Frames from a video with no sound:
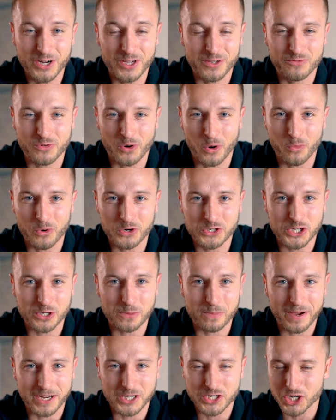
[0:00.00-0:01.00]
If you are
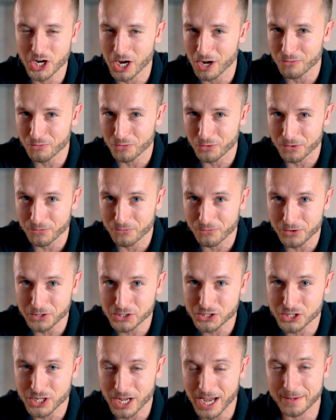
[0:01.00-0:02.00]
watching my channel for the
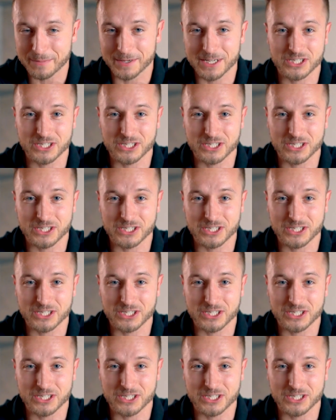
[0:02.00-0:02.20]
first time,